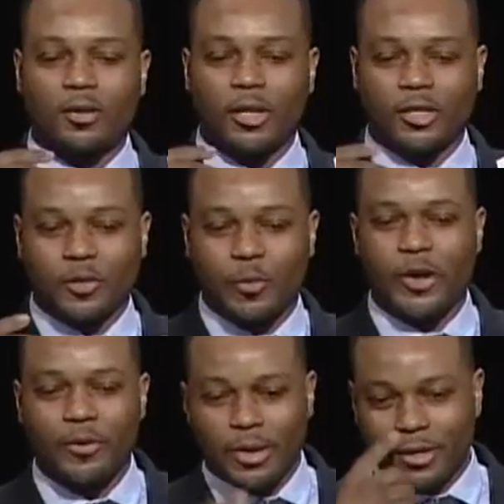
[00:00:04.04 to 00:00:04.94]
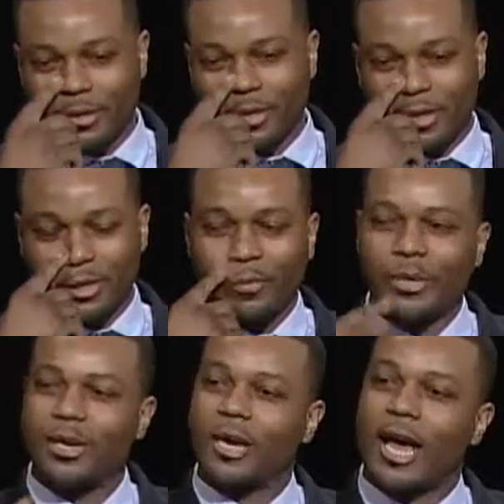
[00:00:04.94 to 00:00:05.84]
experience a little
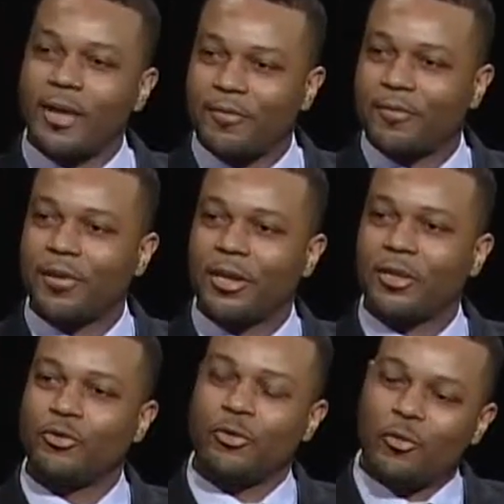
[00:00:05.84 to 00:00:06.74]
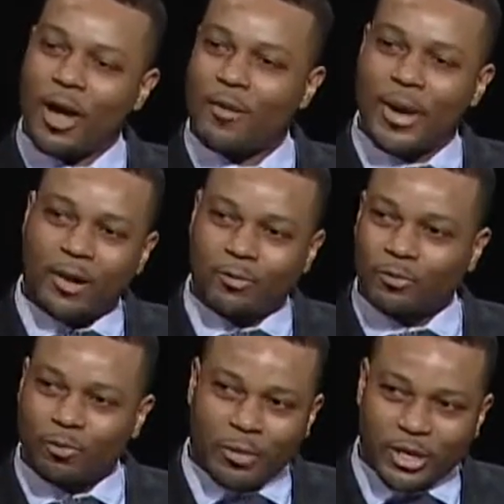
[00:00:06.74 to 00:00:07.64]
bit of life, and you're around about
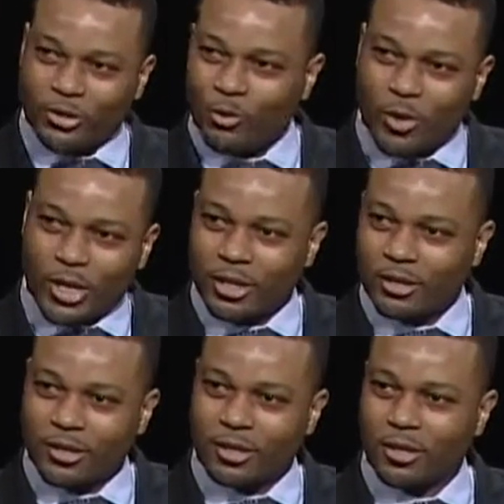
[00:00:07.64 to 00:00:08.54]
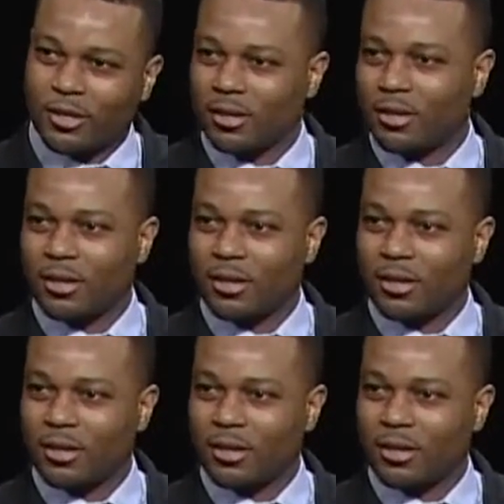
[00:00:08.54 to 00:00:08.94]
mid-20s here,